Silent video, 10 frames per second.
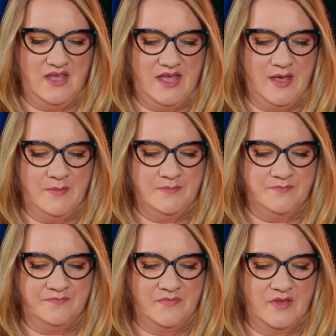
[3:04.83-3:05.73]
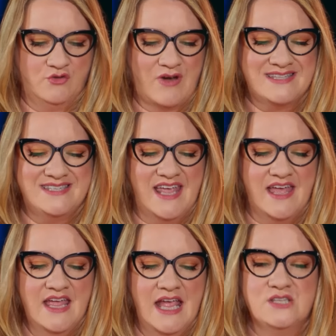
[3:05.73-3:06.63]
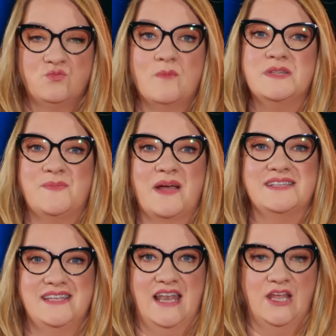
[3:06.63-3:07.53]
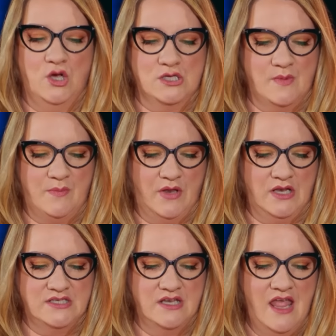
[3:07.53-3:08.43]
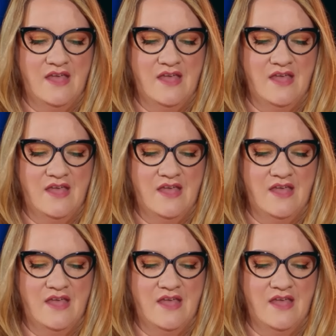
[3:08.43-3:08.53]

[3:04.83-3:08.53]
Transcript: Um, Grazia is a women's magazine like Cosmopolitan.